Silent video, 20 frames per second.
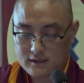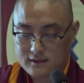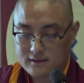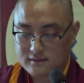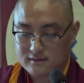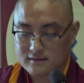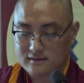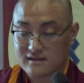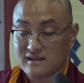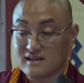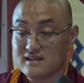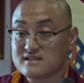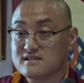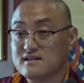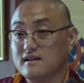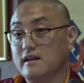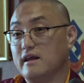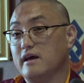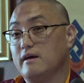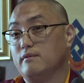
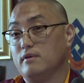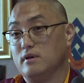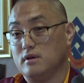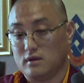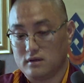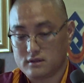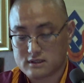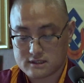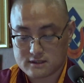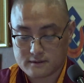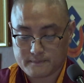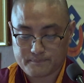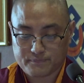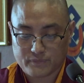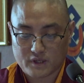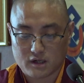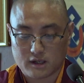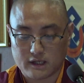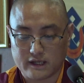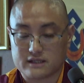These levels
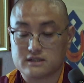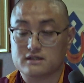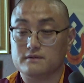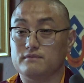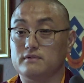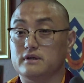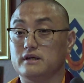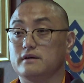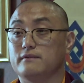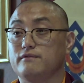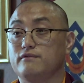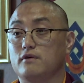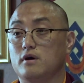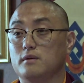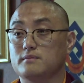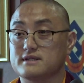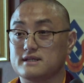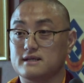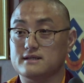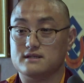collectively
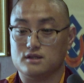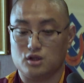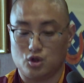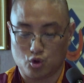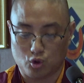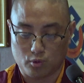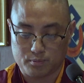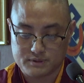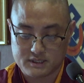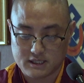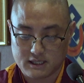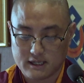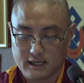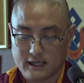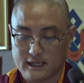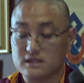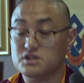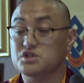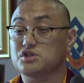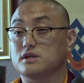forms as Lobda
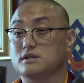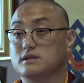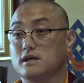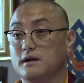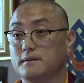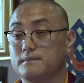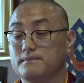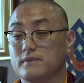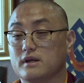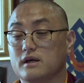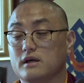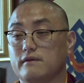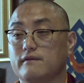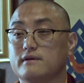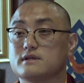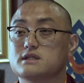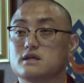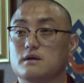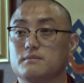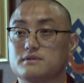and Sheda.
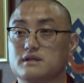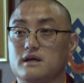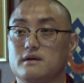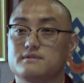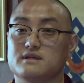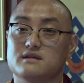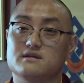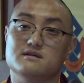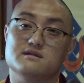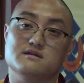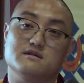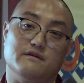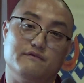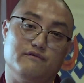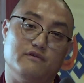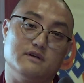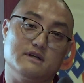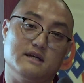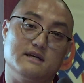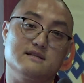Even sometimes it is
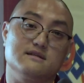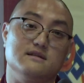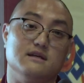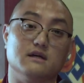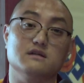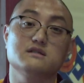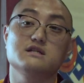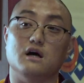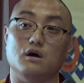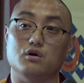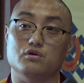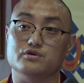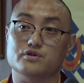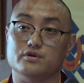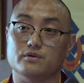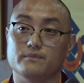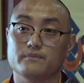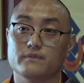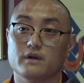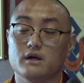referred as Yigda
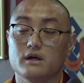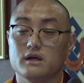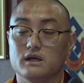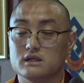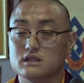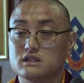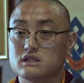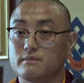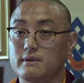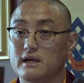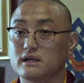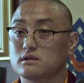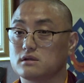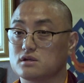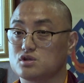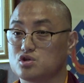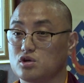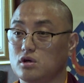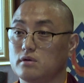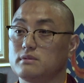also. In Tibet, the
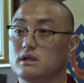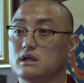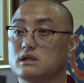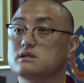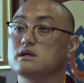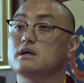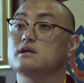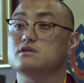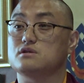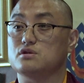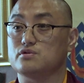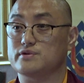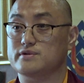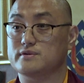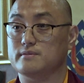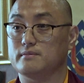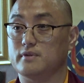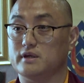term Yigda is used,